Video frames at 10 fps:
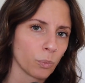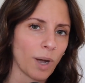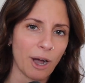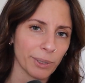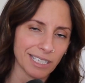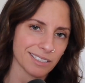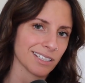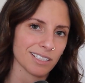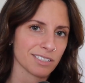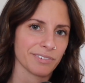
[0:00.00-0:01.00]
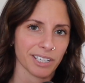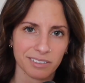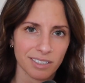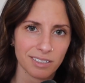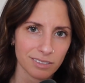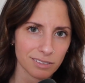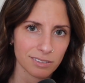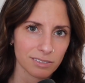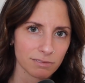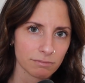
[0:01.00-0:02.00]
how easy this fix is.
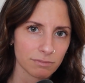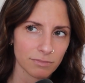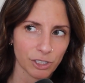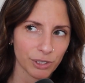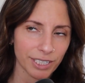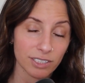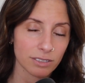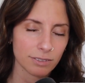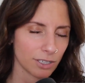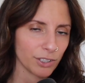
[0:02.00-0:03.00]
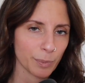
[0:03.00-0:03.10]
Literally, it's called